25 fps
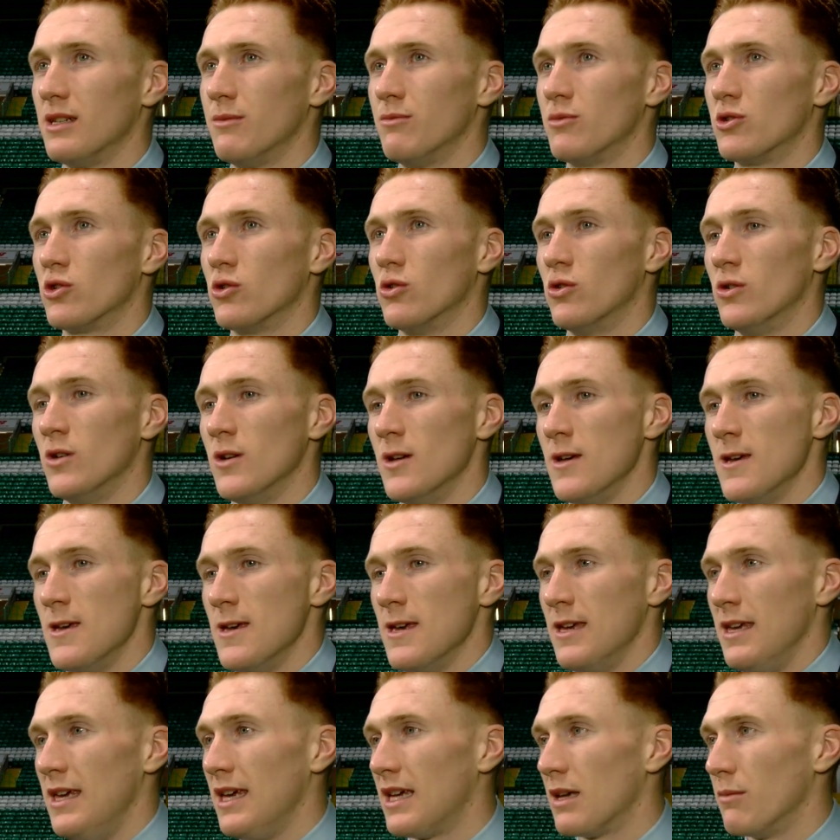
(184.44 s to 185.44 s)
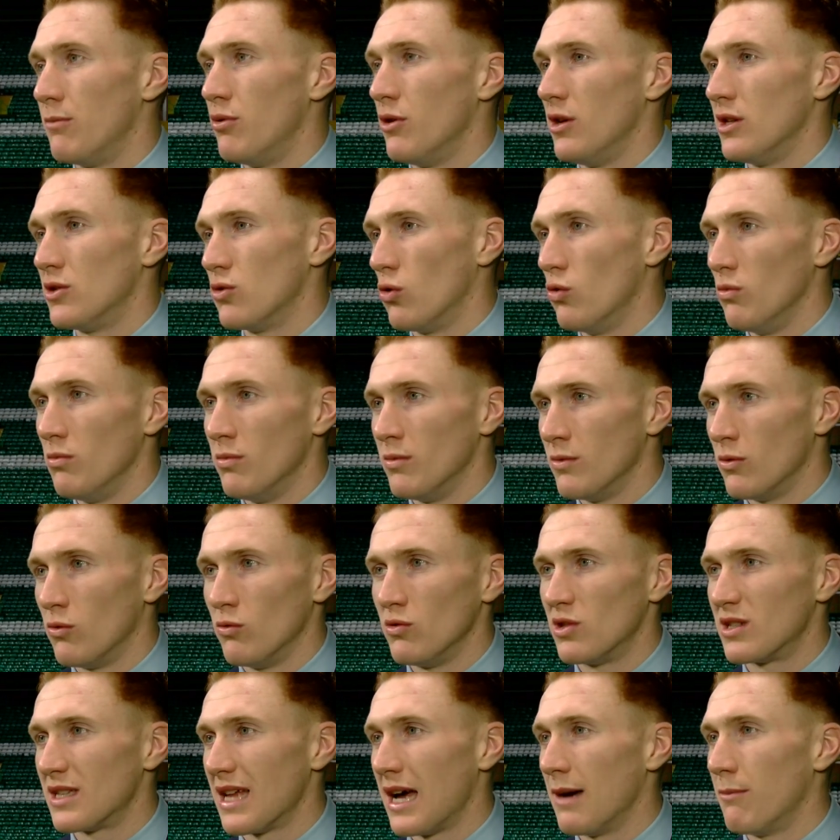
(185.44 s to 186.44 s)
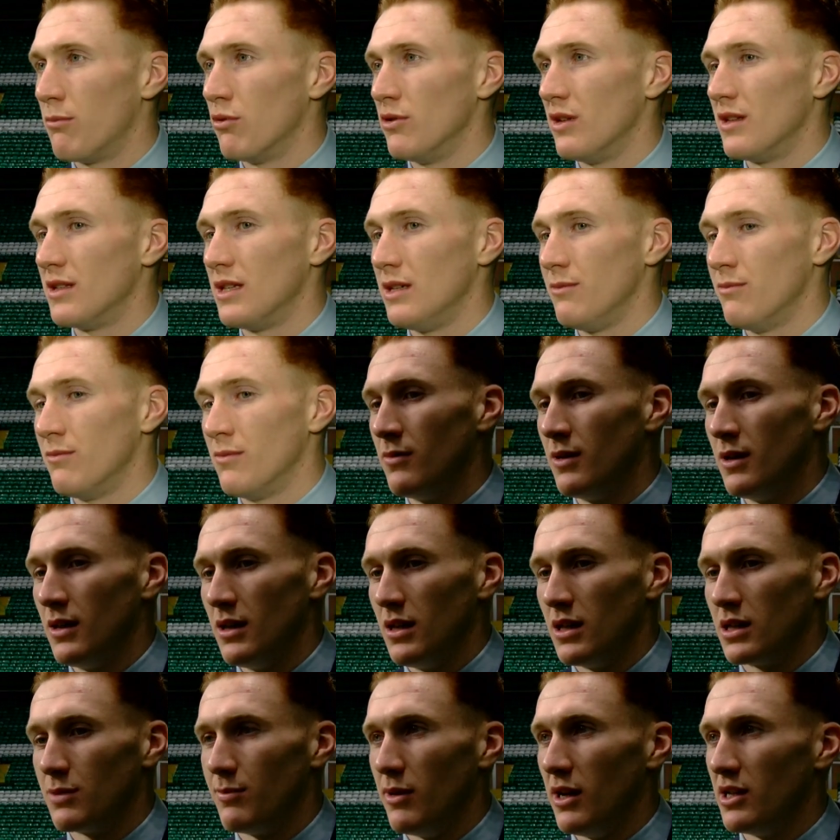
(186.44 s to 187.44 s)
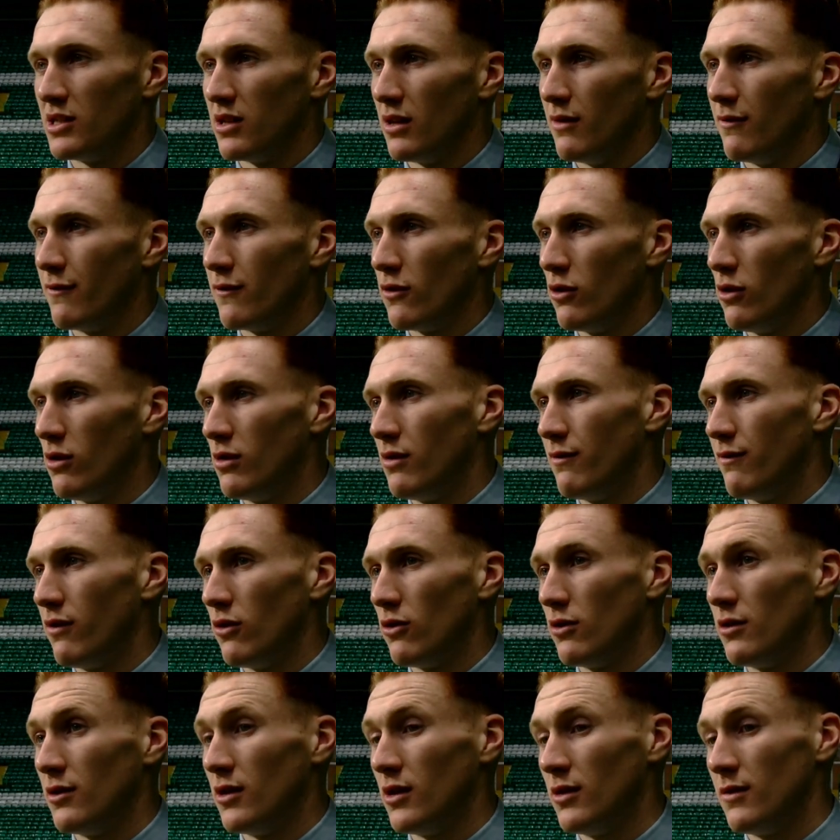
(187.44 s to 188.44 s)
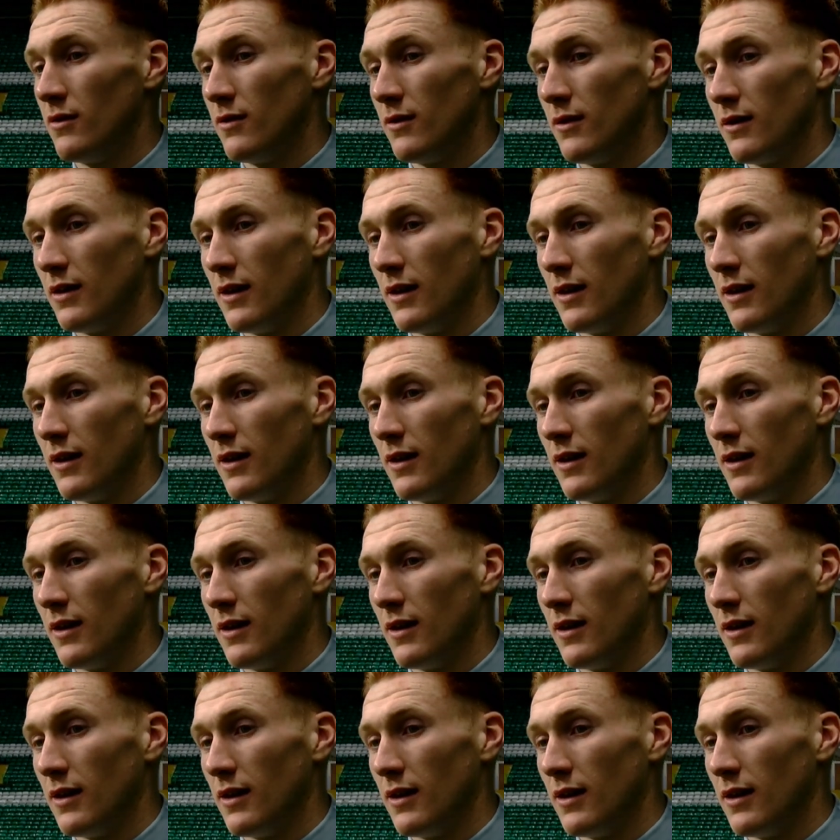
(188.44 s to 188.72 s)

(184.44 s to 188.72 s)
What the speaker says: game. So he can put his own stamp on the team, especially in Florida.